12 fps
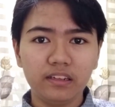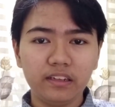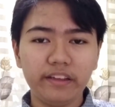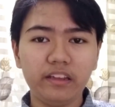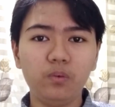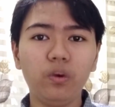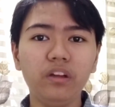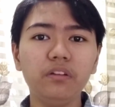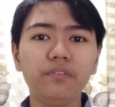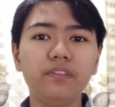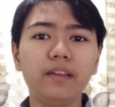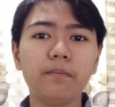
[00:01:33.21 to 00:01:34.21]
and one
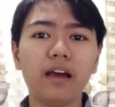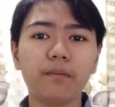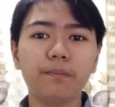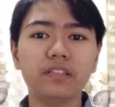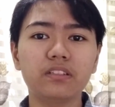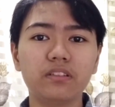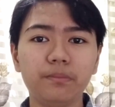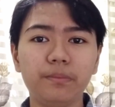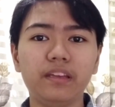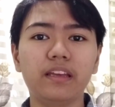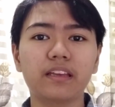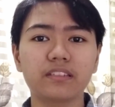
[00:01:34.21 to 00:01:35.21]
of them happens to
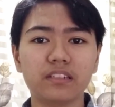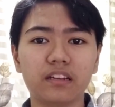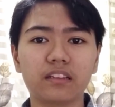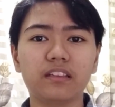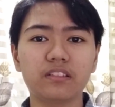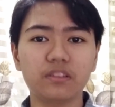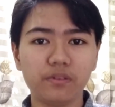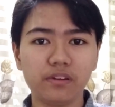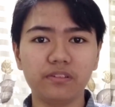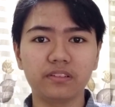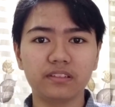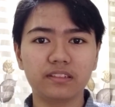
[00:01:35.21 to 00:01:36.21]
be extracting square
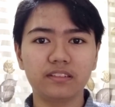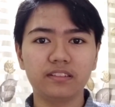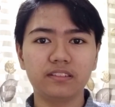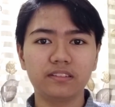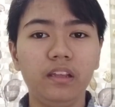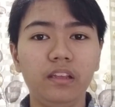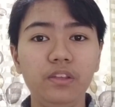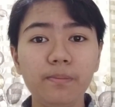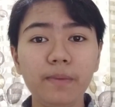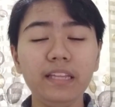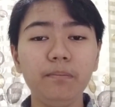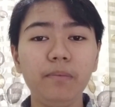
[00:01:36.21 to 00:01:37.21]
roots. You
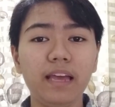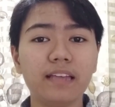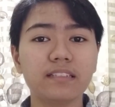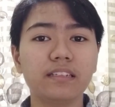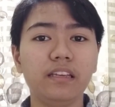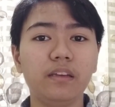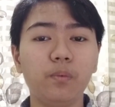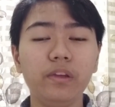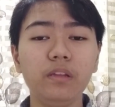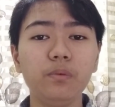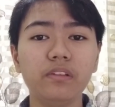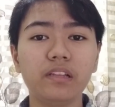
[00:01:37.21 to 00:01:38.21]
might be asking
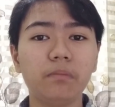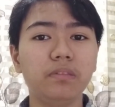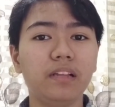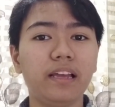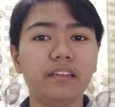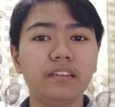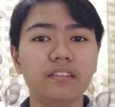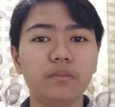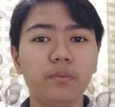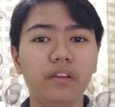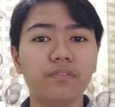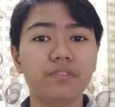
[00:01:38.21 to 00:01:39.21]
when we'll apply this
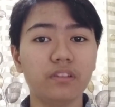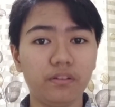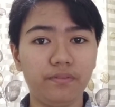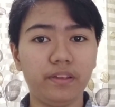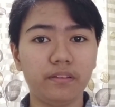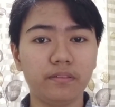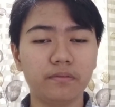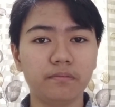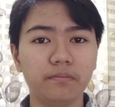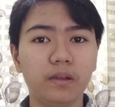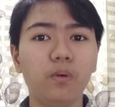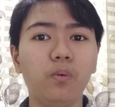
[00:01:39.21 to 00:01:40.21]
way of solving.
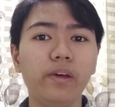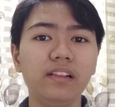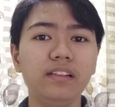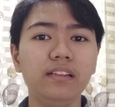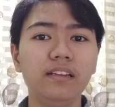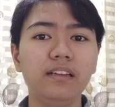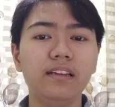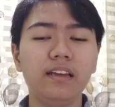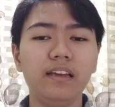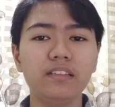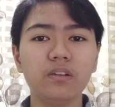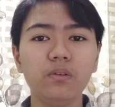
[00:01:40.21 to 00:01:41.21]
Well,
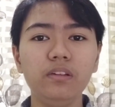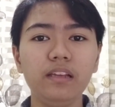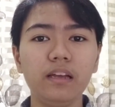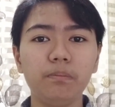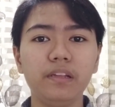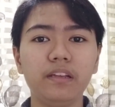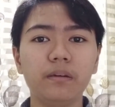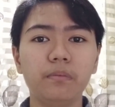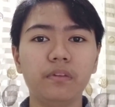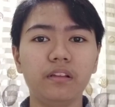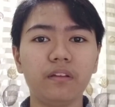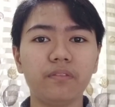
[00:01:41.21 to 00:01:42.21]
it's only
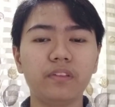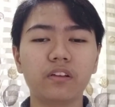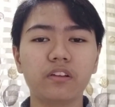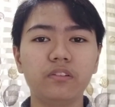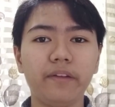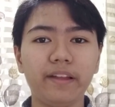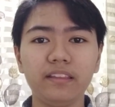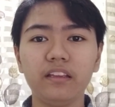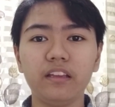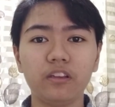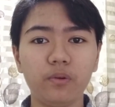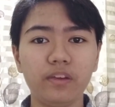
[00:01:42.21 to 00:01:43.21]
applicable if the quadratic
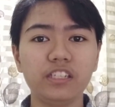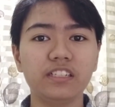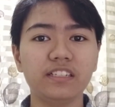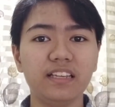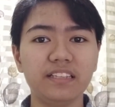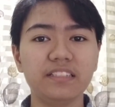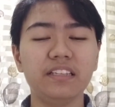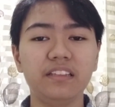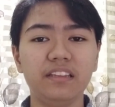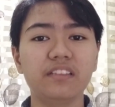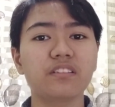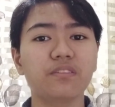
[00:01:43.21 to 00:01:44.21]
equation is in
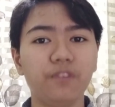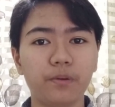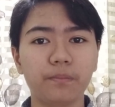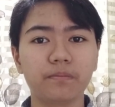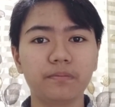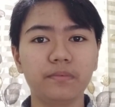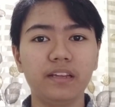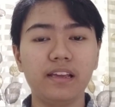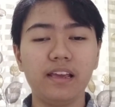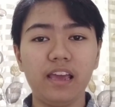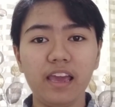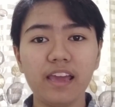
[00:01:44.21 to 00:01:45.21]
this form,
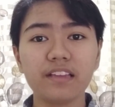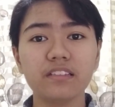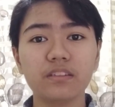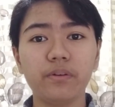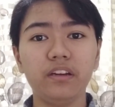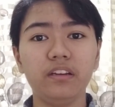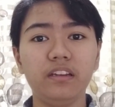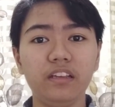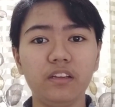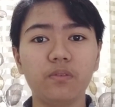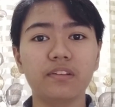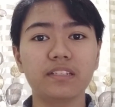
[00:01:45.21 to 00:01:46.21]
x squared
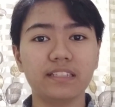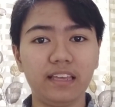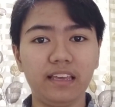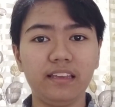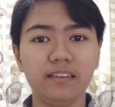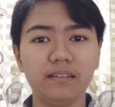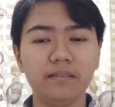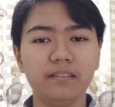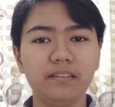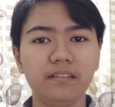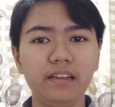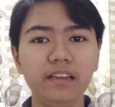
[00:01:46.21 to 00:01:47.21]
equals k,
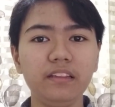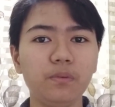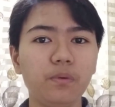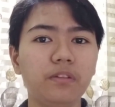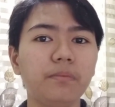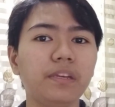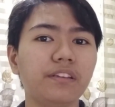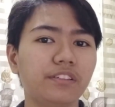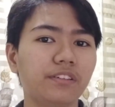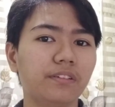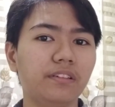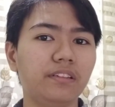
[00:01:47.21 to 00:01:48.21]
like the one being
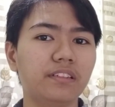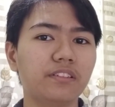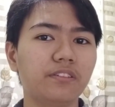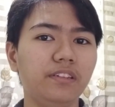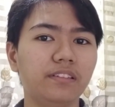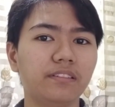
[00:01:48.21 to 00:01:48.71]
shown in the screen.